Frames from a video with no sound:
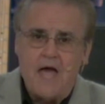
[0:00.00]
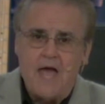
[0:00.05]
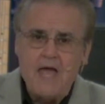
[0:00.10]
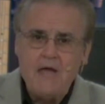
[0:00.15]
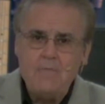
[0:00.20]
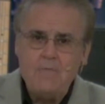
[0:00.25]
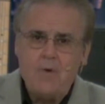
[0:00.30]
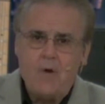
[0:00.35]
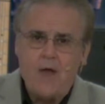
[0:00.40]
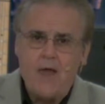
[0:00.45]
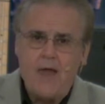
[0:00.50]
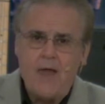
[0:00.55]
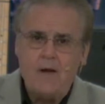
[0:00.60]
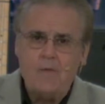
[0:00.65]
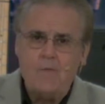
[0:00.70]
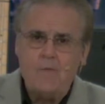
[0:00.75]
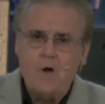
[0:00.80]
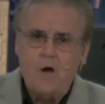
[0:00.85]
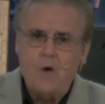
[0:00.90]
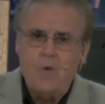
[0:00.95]

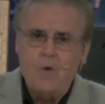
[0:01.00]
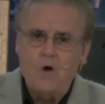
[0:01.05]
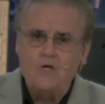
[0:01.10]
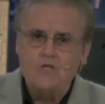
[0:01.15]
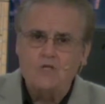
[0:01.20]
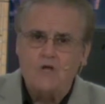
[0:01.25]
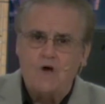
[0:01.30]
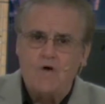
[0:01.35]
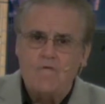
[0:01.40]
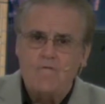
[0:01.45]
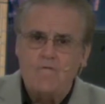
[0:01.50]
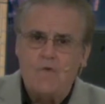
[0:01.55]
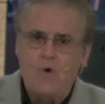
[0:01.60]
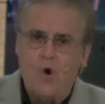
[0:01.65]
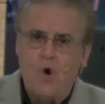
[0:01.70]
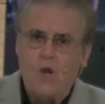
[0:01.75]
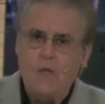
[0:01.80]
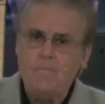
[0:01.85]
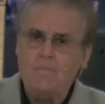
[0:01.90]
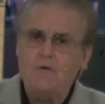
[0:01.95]
Abraham was
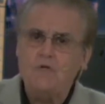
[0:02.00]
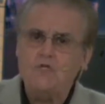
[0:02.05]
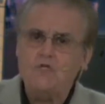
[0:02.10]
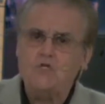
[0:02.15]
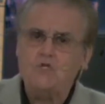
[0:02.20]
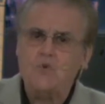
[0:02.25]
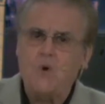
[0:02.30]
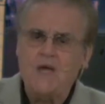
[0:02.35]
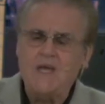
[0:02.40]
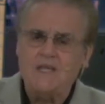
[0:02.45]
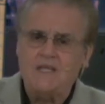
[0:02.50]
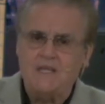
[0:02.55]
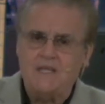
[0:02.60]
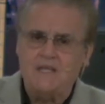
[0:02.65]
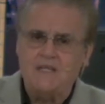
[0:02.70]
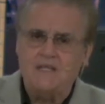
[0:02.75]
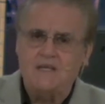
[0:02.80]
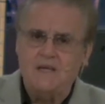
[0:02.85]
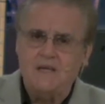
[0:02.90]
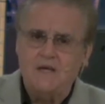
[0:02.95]
fully
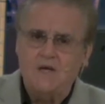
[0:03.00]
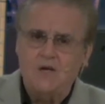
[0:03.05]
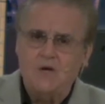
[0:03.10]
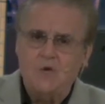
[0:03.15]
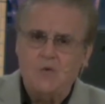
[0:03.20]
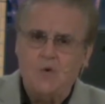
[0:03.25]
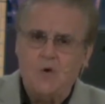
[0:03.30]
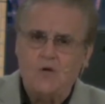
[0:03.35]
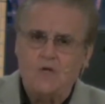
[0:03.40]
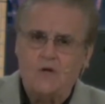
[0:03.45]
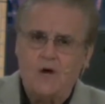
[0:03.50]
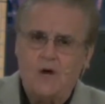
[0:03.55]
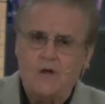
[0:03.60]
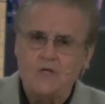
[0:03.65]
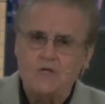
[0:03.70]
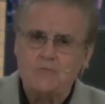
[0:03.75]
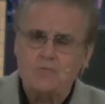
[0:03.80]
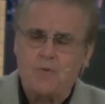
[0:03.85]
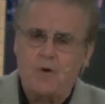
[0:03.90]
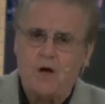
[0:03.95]
persuaded what God
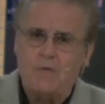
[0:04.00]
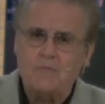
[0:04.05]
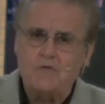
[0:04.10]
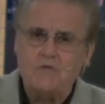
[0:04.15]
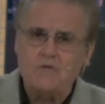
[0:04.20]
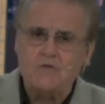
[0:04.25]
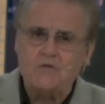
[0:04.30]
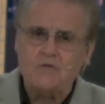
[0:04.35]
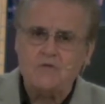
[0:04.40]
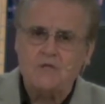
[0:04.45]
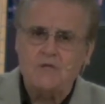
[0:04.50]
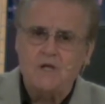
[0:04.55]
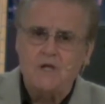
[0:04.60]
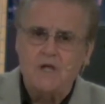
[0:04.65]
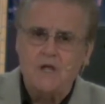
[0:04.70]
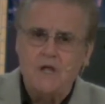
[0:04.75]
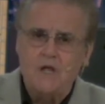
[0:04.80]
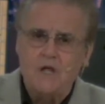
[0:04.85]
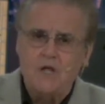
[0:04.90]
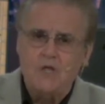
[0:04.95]
has promised.
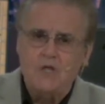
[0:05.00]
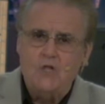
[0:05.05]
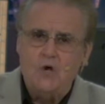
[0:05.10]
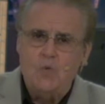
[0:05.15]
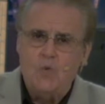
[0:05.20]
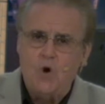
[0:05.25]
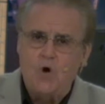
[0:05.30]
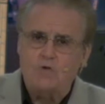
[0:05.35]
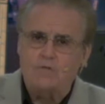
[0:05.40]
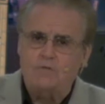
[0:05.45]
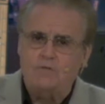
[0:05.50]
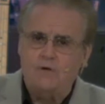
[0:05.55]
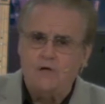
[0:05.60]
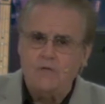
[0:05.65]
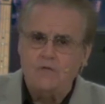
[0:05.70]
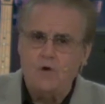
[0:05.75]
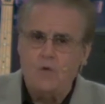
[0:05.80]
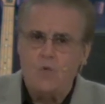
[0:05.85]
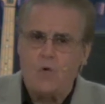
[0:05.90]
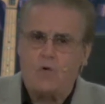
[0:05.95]
The word,
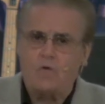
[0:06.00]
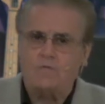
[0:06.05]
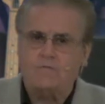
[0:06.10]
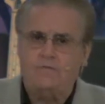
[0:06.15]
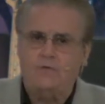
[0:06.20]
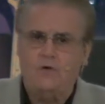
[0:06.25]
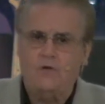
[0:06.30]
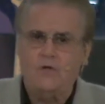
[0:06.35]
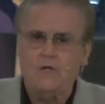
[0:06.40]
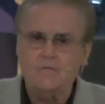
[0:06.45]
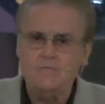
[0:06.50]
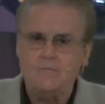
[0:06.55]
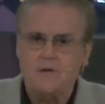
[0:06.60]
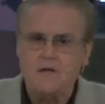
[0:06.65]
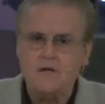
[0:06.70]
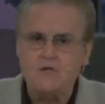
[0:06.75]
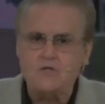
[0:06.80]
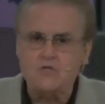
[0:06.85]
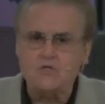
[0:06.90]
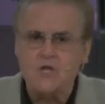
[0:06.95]
the word fully
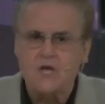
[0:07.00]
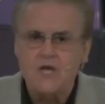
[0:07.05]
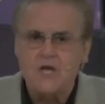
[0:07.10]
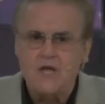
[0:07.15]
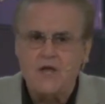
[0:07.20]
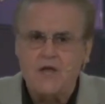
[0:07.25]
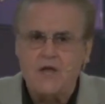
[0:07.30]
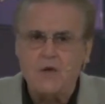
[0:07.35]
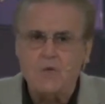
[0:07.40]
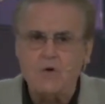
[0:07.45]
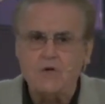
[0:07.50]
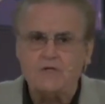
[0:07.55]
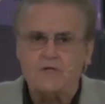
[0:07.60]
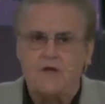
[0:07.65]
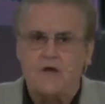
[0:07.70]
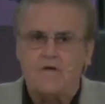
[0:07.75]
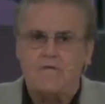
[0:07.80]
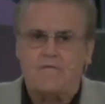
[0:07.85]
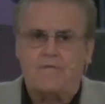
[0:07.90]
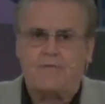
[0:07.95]
means he was
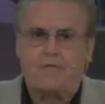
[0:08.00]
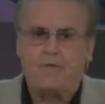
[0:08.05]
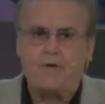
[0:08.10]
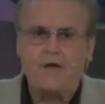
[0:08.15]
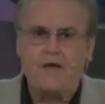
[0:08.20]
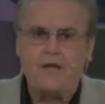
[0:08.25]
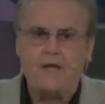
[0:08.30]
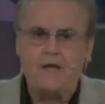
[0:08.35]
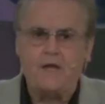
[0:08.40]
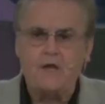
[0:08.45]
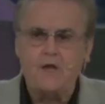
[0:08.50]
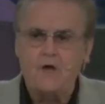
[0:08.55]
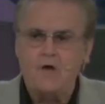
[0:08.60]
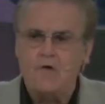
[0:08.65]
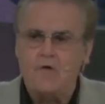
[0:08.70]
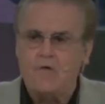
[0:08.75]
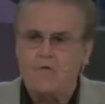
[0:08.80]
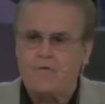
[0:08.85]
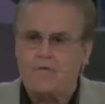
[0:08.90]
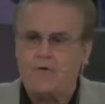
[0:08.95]
free
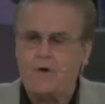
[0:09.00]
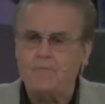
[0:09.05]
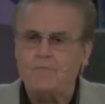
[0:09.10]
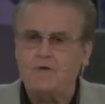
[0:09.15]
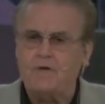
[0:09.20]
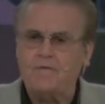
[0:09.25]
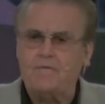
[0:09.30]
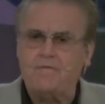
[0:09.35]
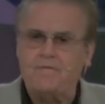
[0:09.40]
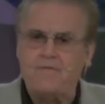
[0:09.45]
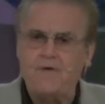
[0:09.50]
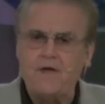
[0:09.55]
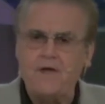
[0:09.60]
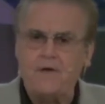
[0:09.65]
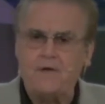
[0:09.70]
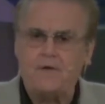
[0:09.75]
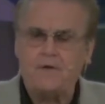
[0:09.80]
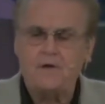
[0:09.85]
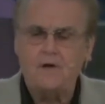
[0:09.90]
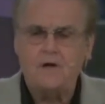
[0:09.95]
from the
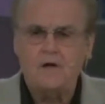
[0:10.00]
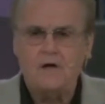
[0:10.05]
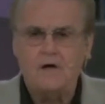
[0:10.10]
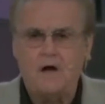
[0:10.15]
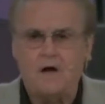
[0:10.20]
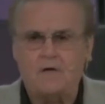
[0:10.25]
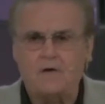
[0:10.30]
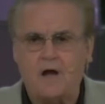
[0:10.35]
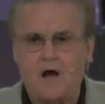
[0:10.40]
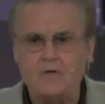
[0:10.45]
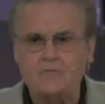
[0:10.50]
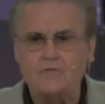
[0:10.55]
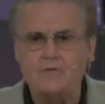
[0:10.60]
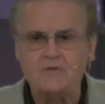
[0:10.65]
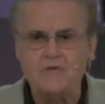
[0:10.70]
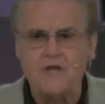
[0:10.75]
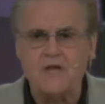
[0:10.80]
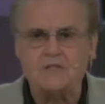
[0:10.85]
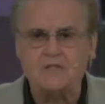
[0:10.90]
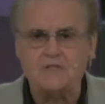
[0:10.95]
fear of
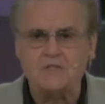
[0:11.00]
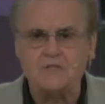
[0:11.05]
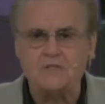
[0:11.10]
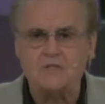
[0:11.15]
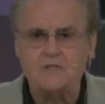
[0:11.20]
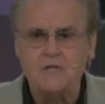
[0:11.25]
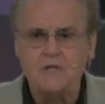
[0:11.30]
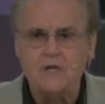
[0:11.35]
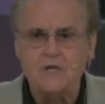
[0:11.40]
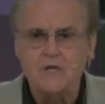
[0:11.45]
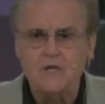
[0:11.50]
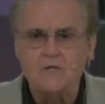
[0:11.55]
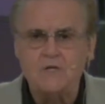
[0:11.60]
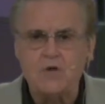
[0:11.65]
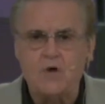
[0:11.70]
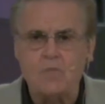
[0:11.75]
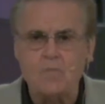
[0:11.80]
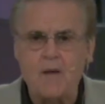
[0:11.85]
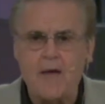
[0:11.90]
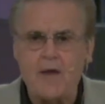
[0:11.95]
contradiction.
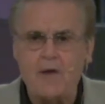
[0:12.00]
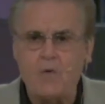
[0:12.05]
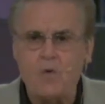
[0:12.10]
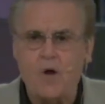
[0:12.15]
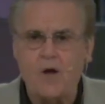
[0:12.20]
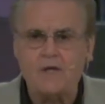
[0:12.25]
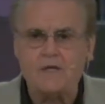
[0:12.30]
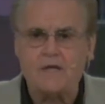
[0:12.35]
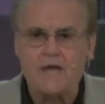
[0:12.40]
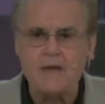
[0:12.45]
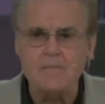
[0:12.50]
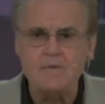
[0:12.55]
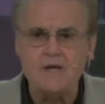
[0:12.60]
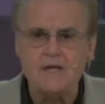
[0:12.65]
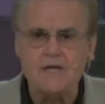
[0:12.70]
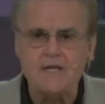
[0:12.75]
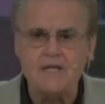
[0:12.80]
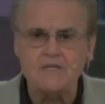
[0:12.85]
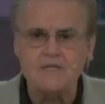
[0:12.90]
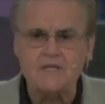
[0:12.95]
No matter what came
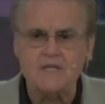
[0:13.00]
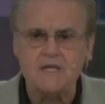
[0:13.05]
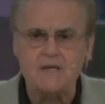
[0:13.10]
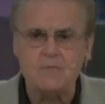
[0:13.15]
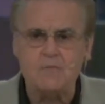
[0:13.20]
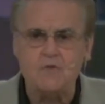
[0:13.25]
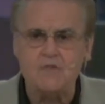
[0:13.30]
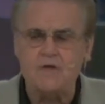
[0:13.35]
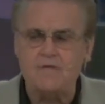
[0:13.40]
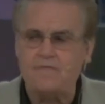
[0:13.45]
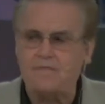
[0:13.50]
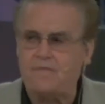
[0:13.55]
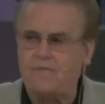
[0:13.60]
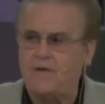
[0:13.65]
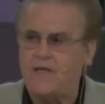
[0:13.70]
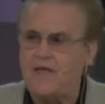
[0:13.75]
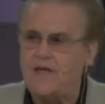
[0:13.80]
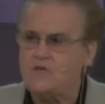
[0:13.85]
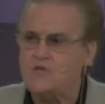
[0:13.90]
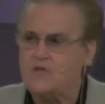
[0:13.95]
against him, when the
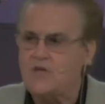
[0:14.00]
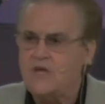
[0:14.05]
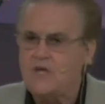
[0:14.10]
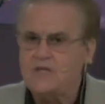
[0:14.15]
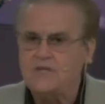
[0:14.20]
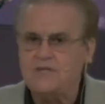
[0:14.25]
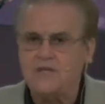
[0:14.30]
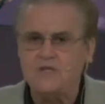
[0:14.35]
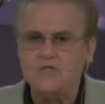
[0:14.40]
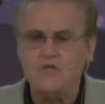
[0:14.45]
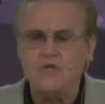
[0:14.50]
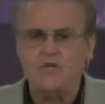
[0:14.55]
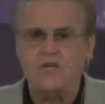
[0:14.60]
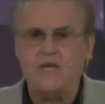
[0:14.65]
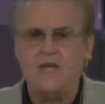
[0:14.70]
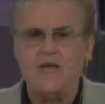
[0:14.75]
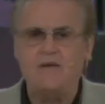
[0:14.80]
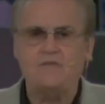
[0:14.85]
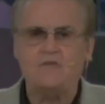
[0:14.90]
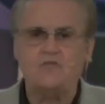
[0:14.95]
flesh says you
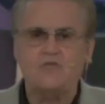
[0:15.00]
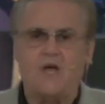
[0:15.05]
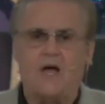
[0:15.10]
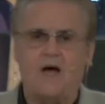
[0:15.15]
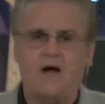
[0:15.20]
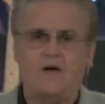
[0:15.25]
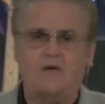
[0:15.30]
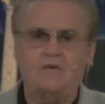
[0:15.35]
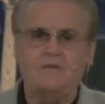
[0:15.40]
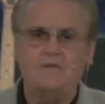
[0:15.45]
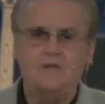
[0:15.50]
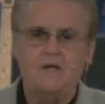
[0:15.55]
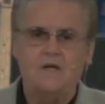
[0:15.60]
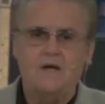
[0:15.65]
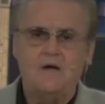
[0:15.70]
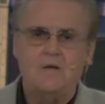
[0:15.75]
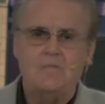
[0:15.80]
can have a child,